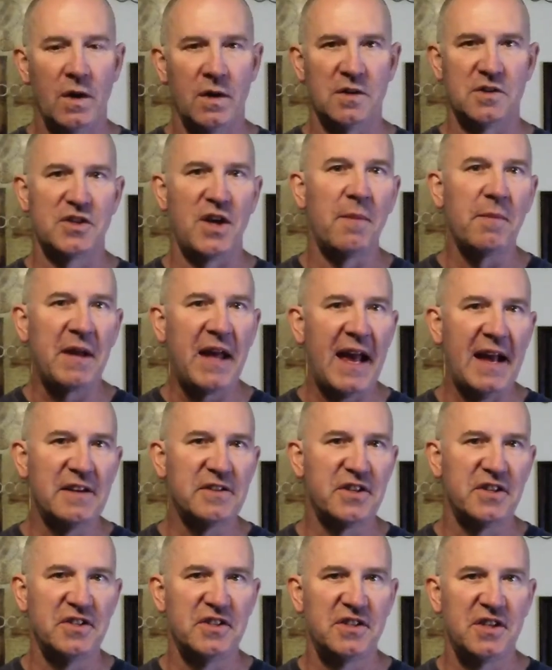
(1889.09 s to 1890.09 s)
in some
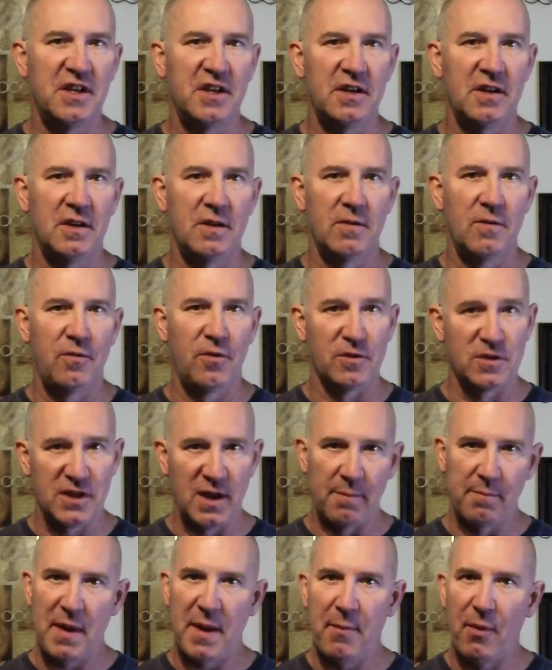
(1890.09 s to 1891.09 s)
cases, for
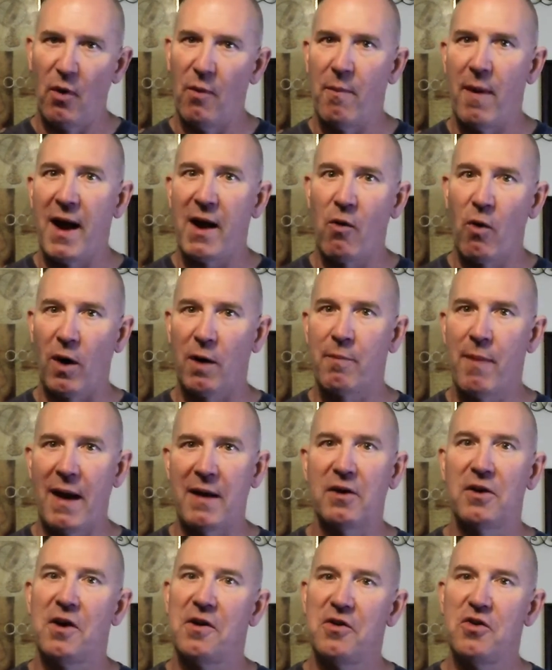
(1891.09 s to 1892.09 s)
some people, it might work
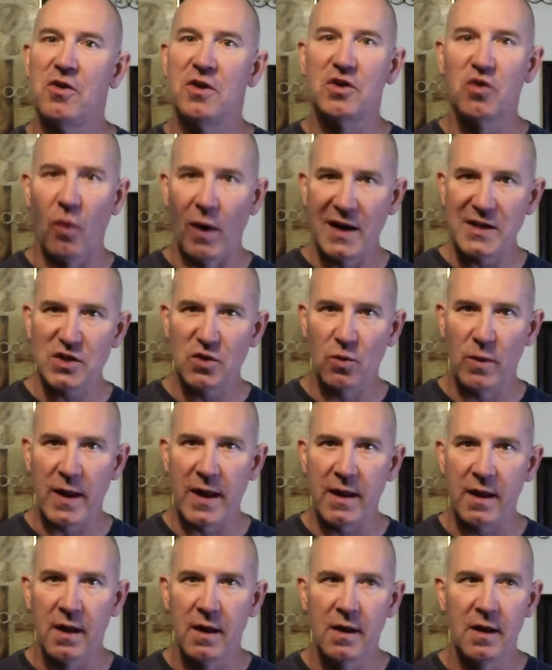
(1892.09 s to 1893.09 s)
better to do it twice a
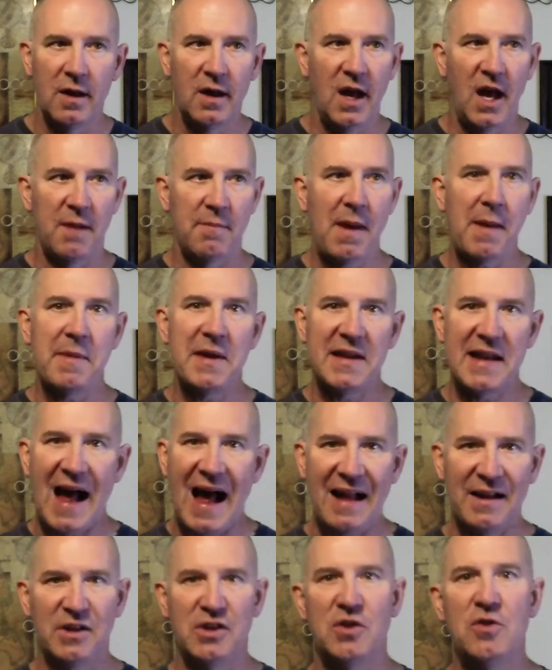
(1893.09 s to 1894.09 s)
week and maybe
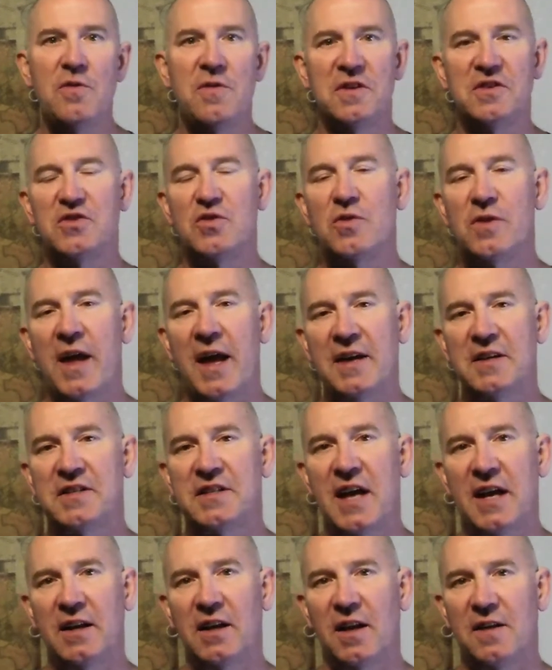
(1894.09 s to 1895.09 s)
not do the suitcase
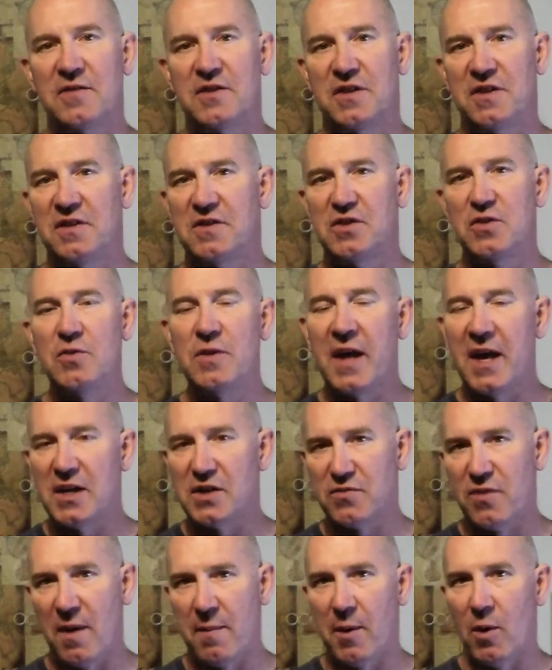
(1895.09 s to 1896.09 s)
deadlifts and the
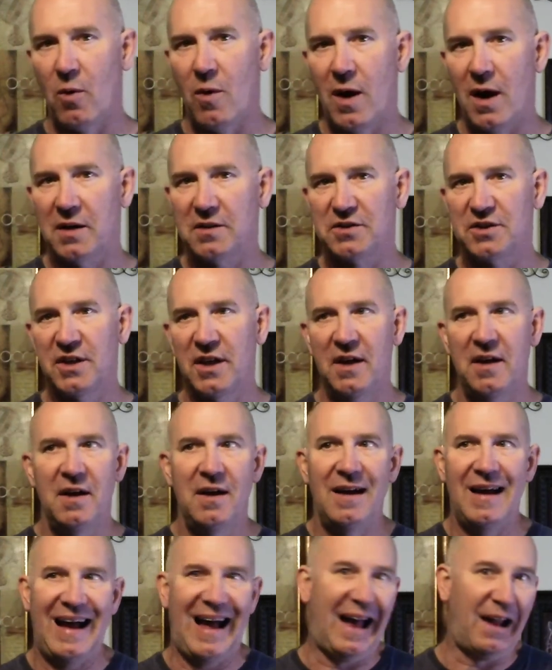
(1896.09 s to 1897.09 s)
suitcase farmer walks.
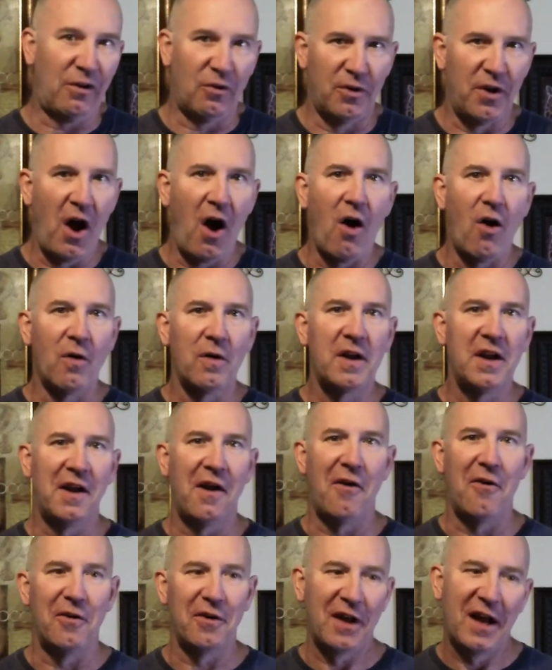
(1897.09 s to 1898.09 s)
I don't know,
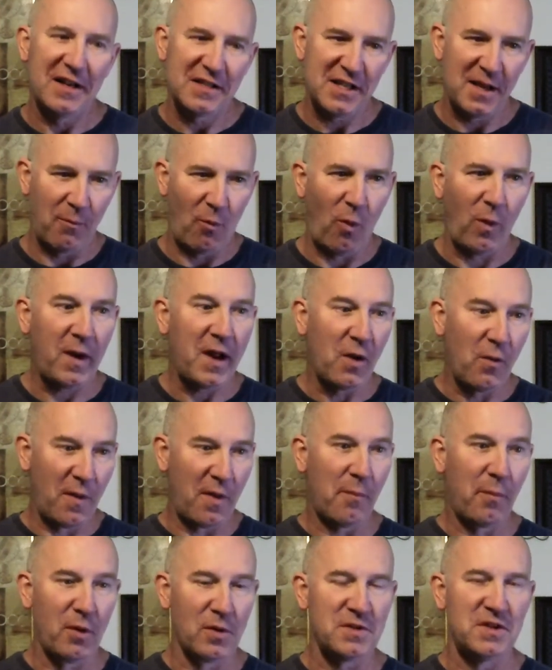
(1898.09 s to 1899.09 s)
unless I'm working
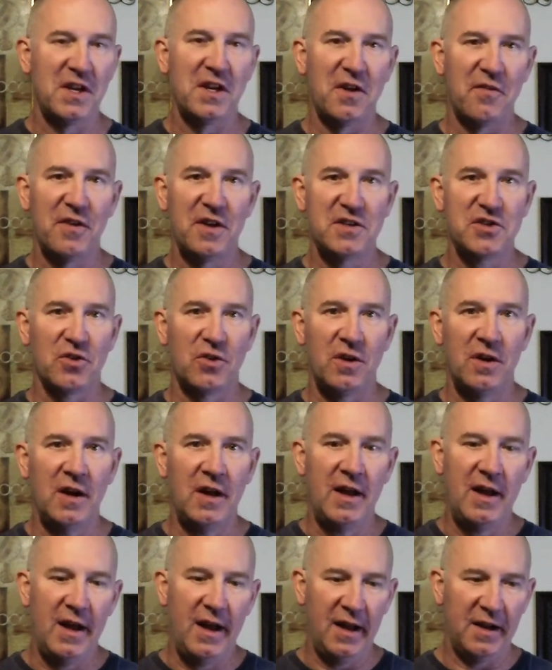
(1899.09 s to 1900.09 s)
with a person individual
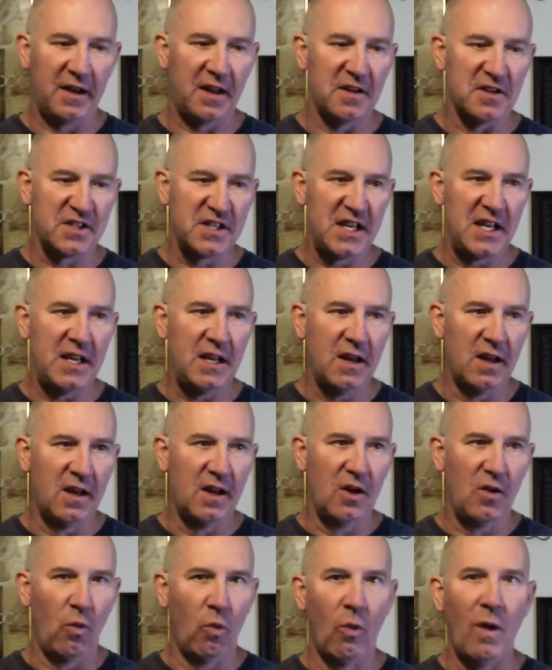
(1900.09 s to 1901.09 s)
and can see
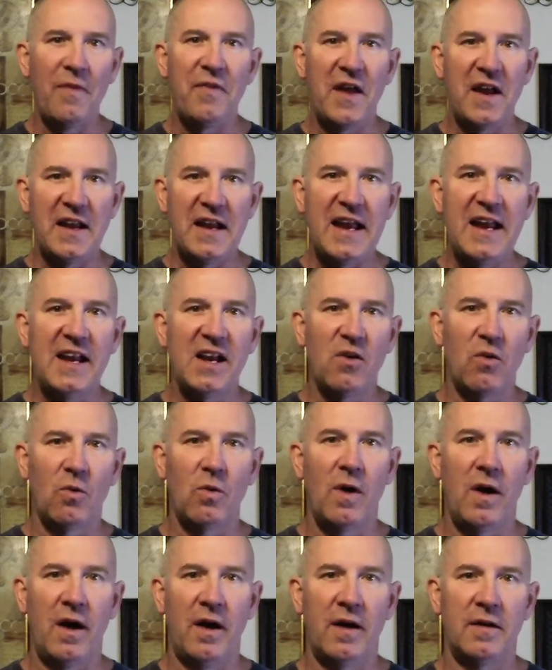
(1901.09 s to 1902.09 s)
what they need
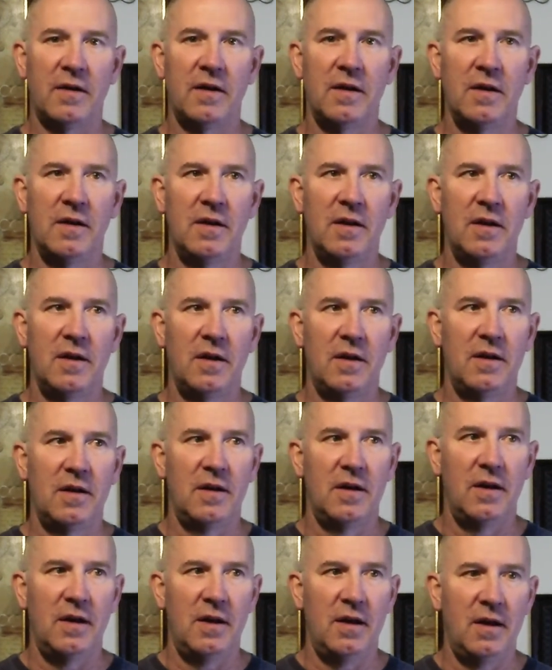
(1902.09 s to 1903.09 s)

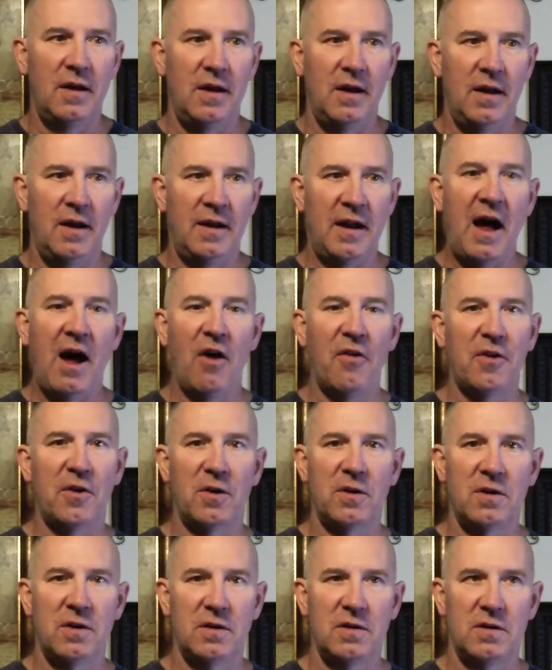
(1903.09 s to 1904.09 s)
and how
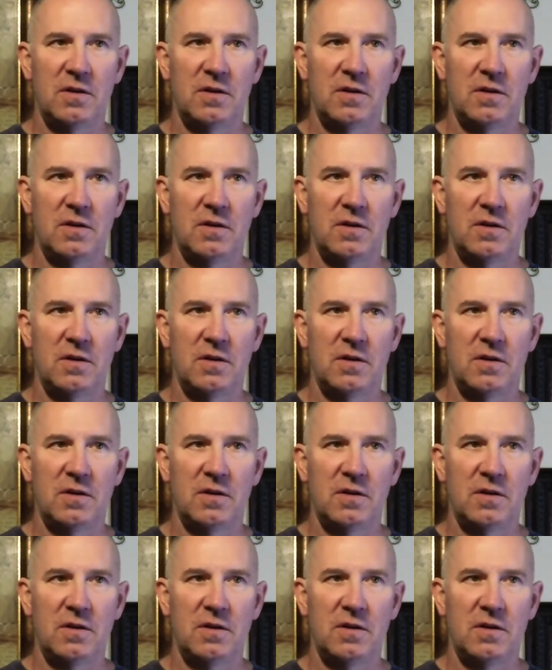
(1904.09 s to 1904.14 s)
they're